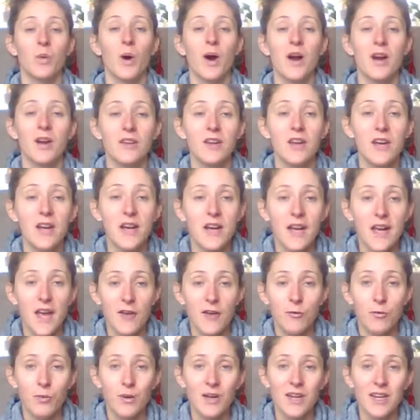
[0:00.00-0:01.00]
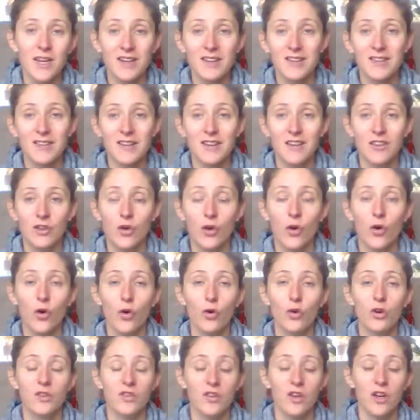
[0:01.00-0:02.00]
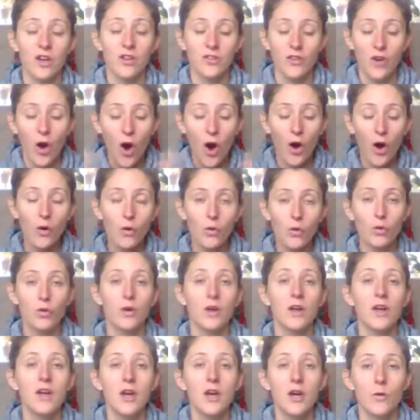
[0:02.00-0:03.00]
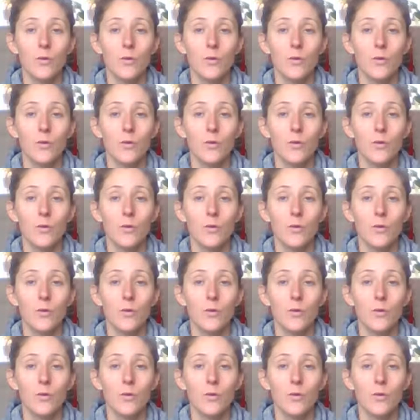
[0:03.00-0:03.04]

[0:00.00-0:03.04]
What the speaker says: Where if we consider the core as a whole,